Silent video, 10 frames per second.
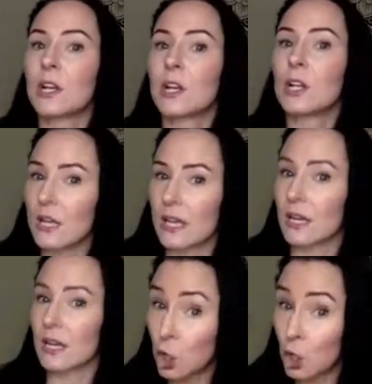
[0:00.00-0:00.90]
I'm going to
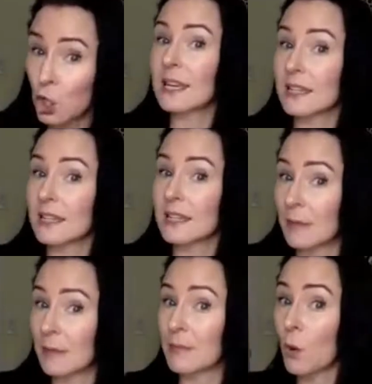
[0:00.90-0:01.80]
look and
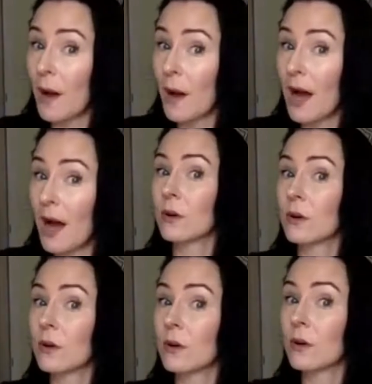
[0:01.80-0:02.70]
examine and go
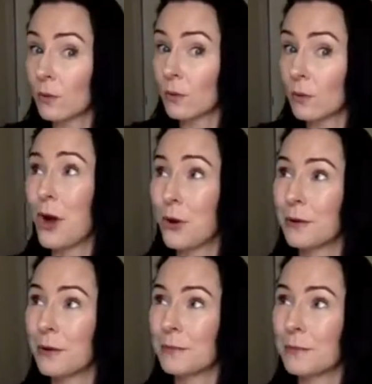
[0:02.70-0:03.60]
outside of my
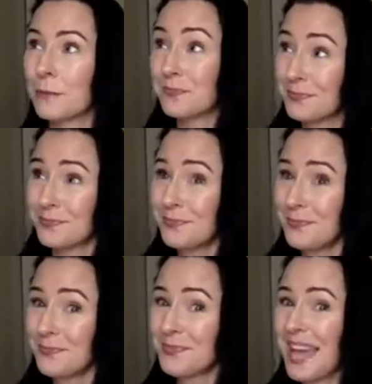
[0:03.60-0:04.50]
own
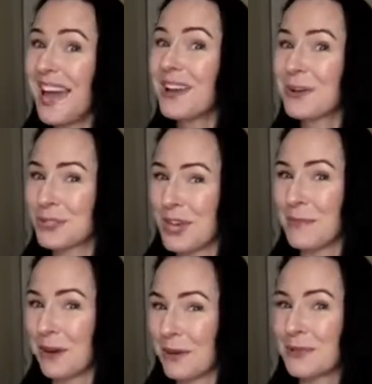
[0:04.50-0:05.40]
echo
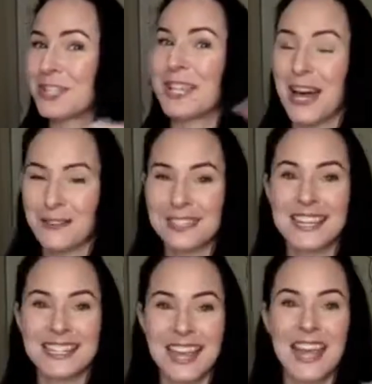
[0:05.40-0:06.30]
chamber, which a lot of us
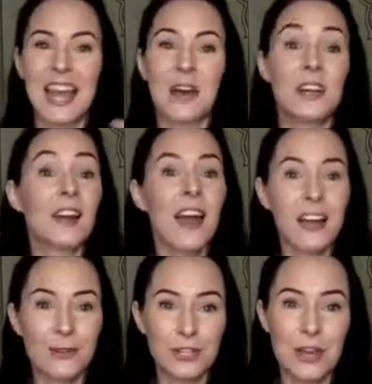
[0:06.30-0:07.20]
like to hang out in our
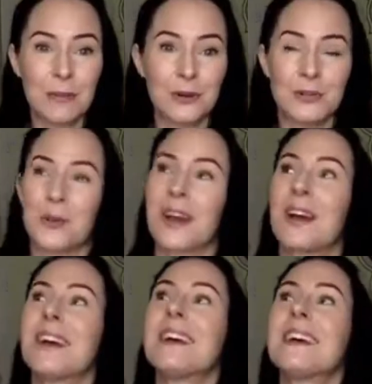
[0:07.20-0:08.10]
echo chambers,
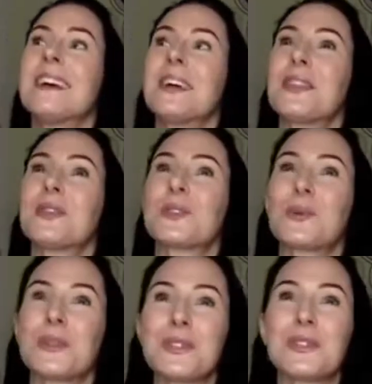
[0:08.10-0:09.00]
where the
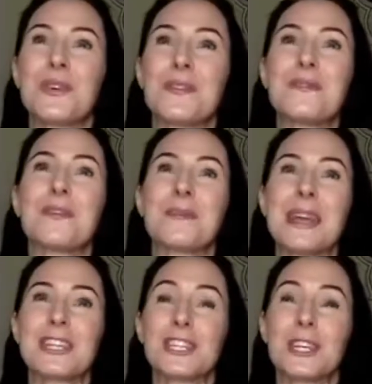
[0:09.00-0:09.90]
sources of
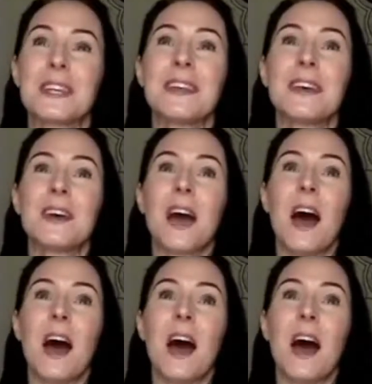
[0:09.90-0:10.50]
information